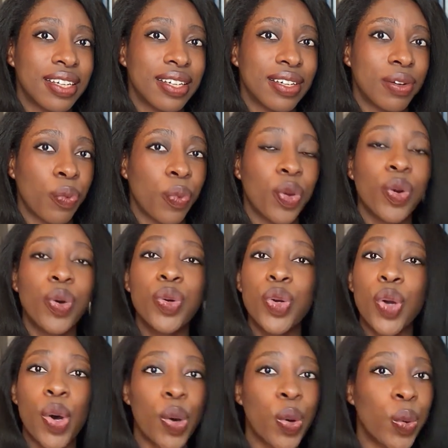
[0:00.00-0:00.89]
We don't
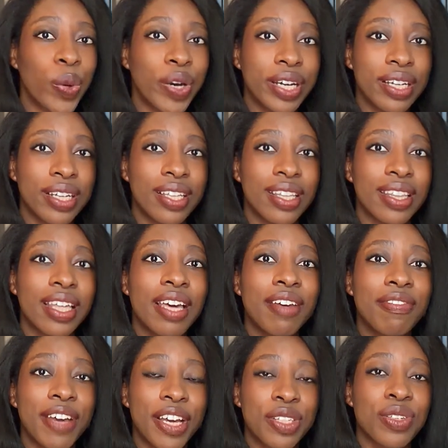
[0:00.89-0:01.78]
know the
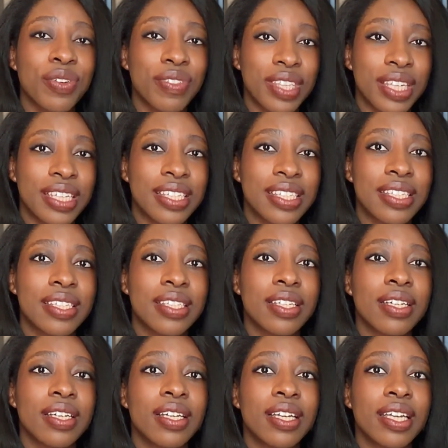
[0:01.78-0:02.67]
effects of this
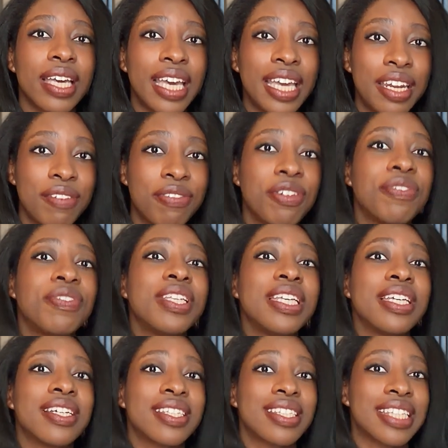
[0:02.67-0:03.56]
in 50
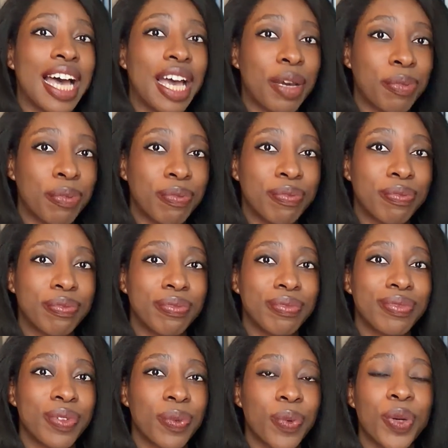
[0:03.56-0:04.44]
years' time.
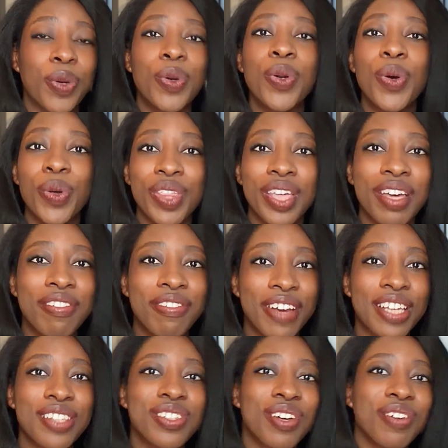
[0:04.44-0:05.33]
We don't know the
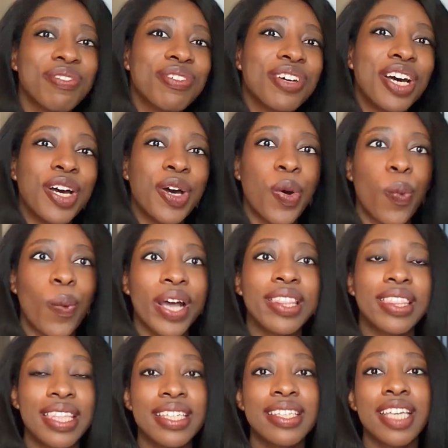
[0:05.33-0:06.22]
effects of
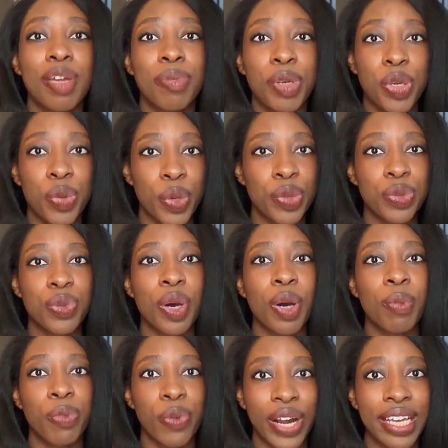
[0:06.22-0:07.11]
what this can be doing to our
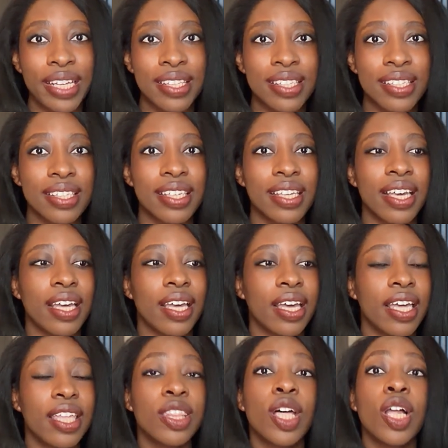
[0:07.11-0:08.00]
brains
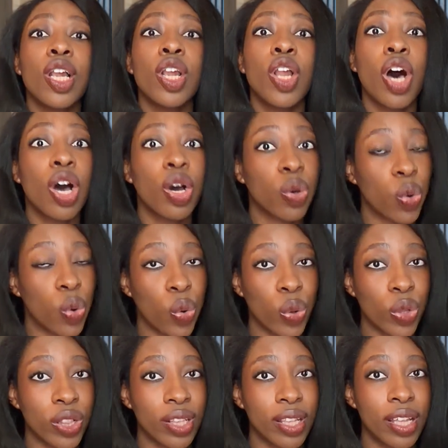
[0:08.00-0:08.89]
in the long
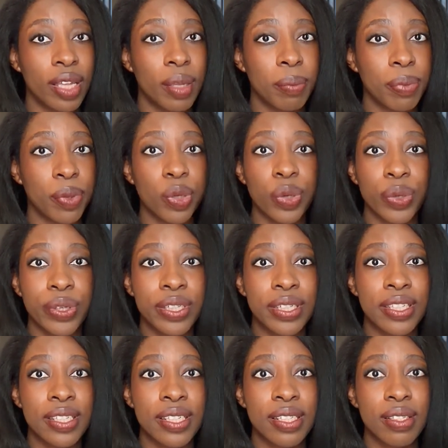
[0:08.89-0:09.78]
haul,
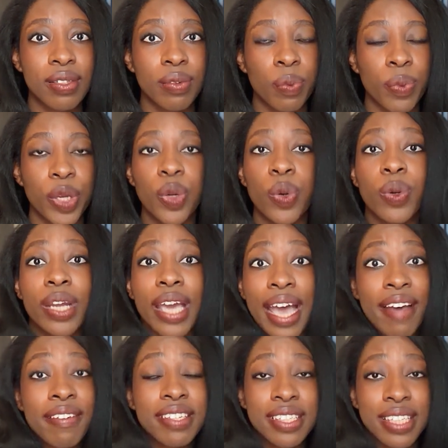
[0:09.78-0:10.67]
because we don't
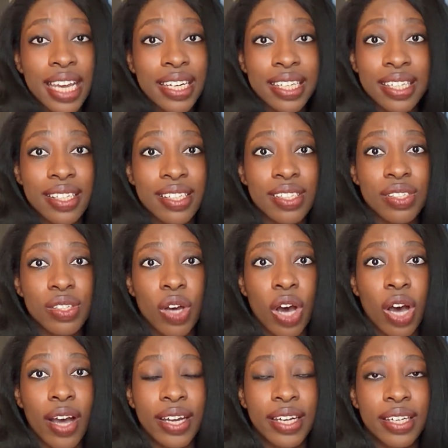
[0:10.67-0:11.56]
have studies
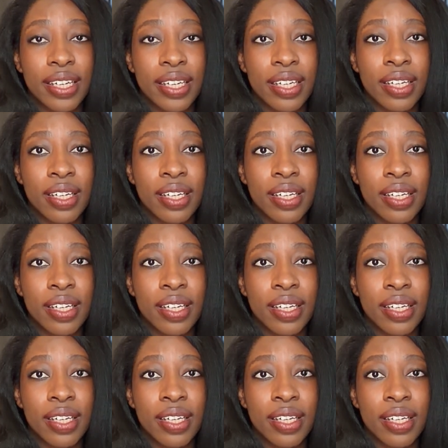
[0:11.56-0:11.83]
on,